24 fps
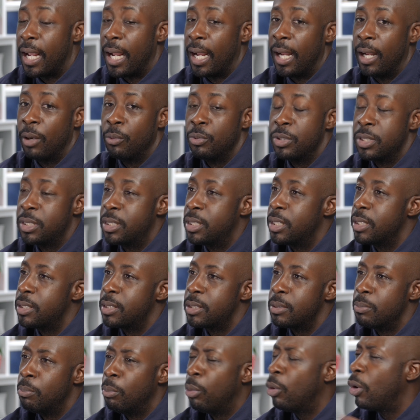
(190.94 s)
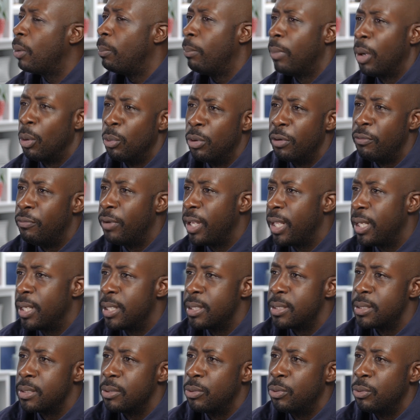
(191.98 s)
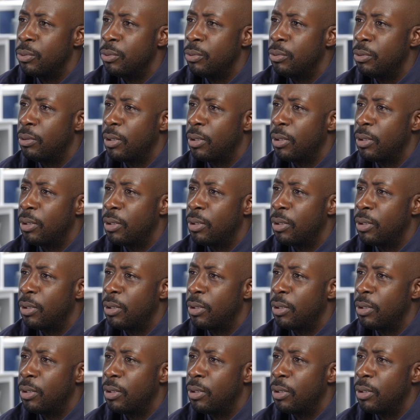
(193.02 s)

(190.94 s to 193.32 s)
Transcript: I was just more motivated to